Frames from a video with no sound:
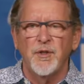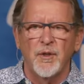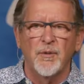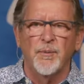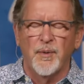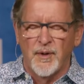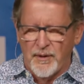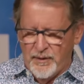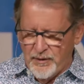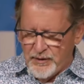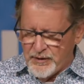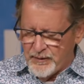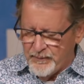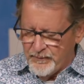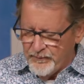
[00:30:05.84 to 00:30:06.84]
your
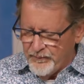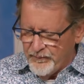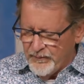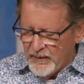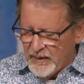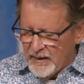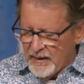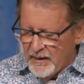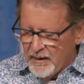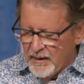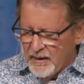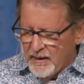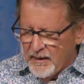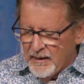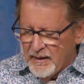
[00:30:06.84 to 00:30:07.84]
words
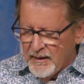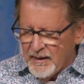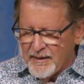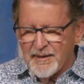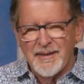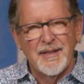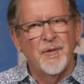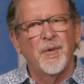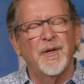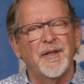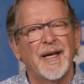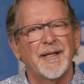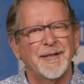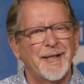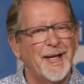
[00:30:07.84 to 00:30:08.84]
and see where
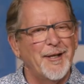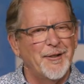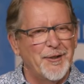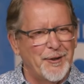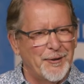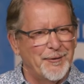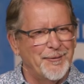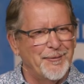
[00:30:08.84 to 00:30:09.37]
that takes you.